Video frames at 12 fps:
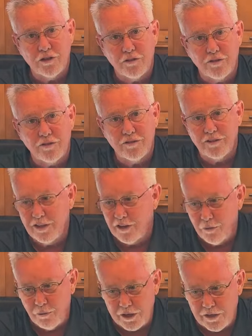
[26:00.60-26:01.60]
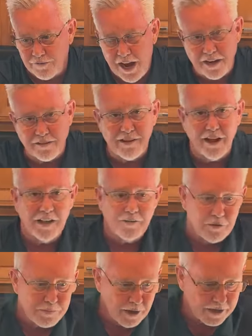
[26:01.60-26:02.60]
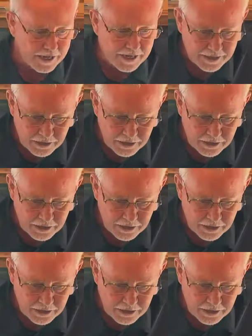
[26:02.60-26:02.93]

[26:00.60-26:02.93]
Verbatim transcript: is, you know, what you've got to tell everybody,